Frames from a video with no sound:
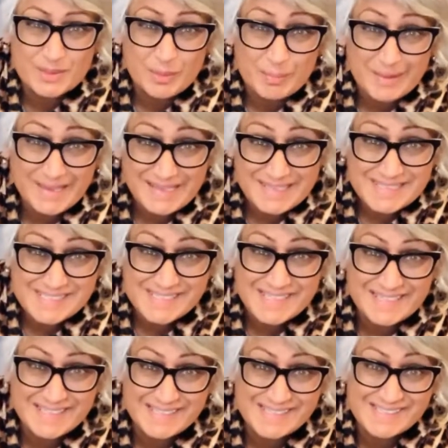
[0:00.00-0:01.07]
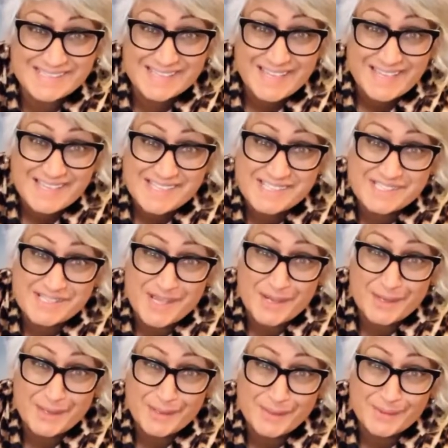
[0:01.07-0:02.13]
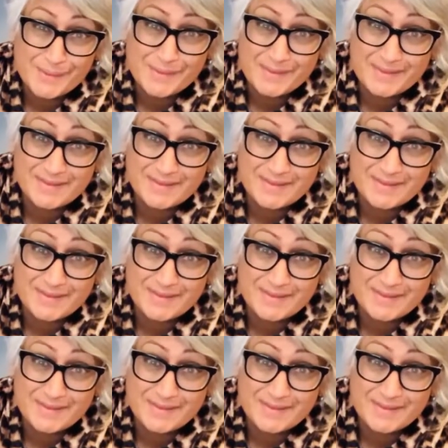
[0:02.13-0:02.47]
pieces. So,